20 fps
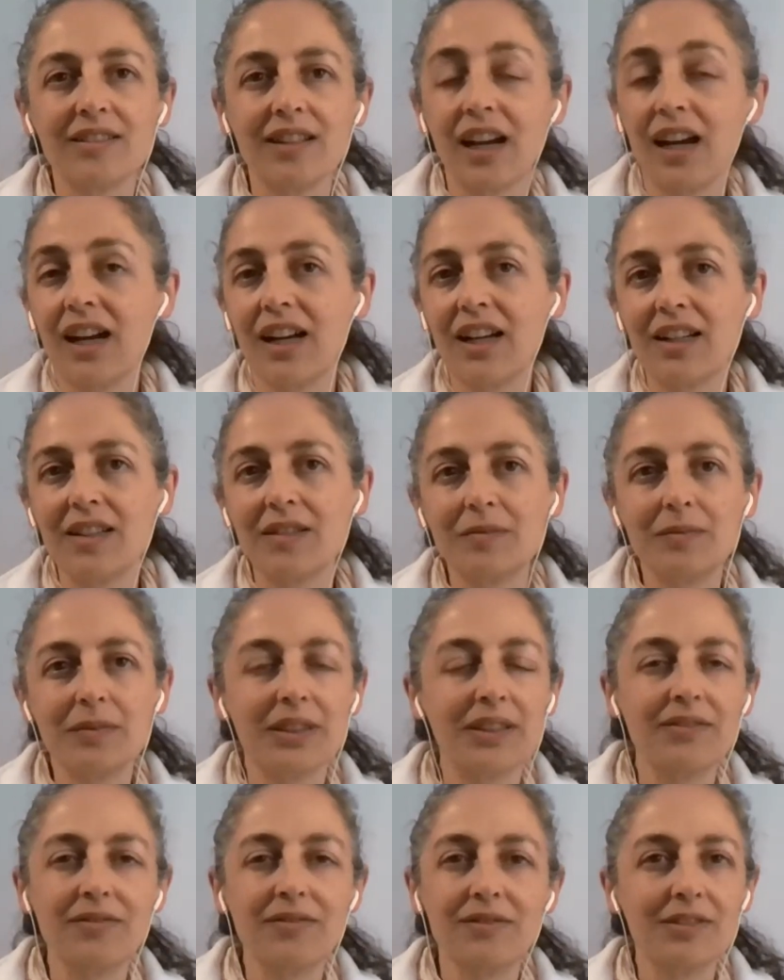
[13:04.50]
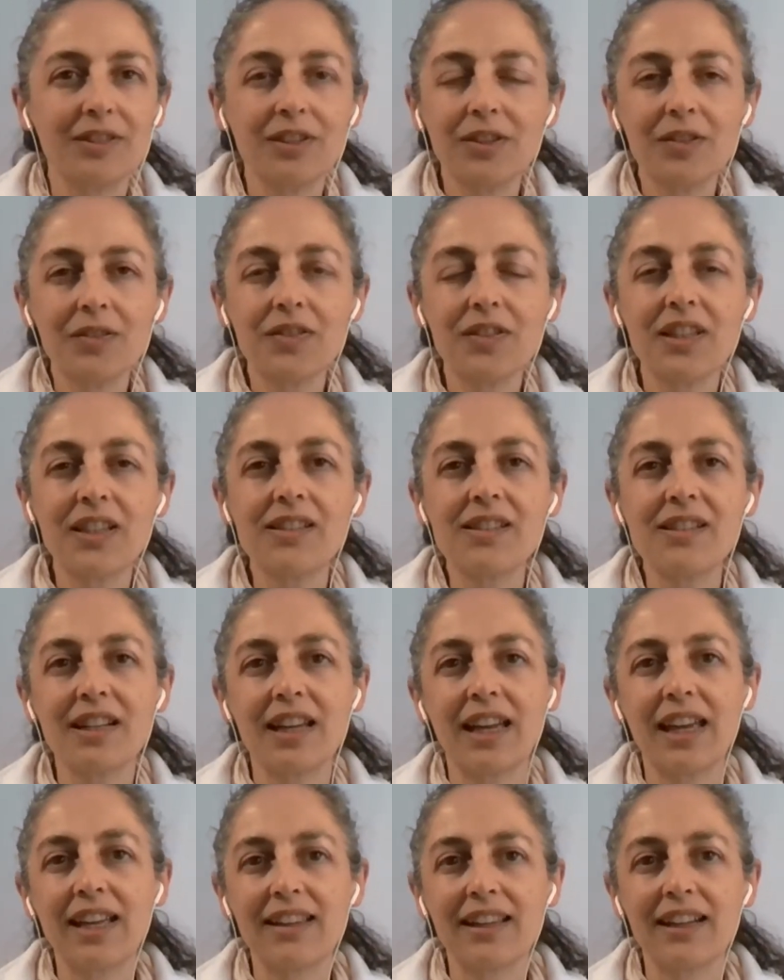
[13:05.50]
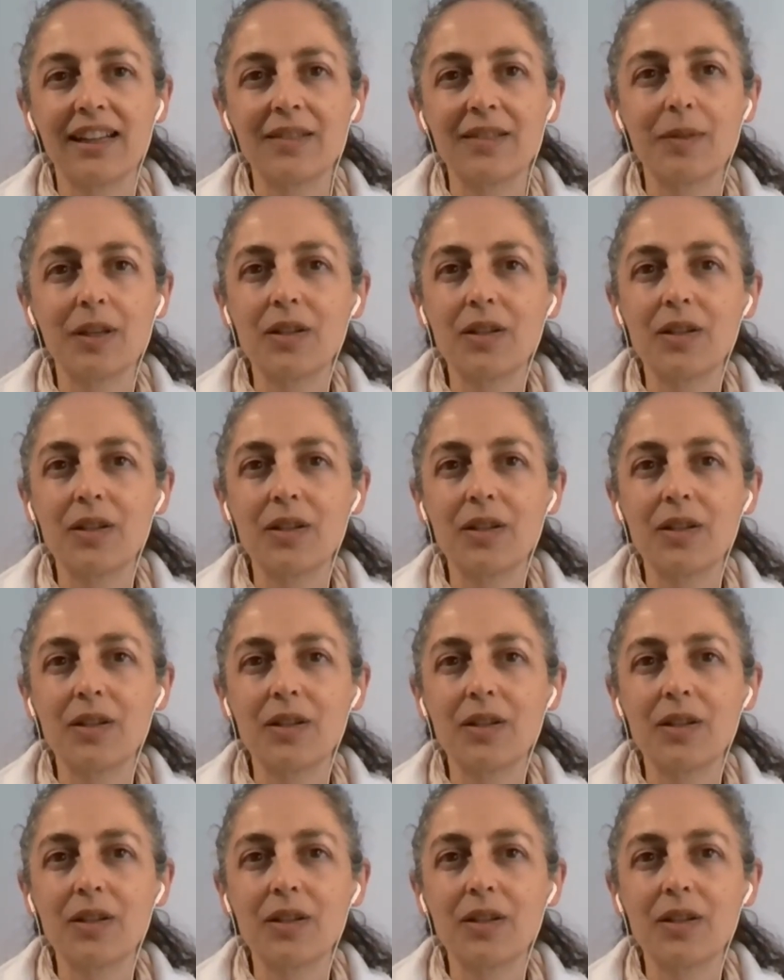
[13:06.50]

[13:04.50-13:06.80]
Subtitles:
calm, you know, things like that,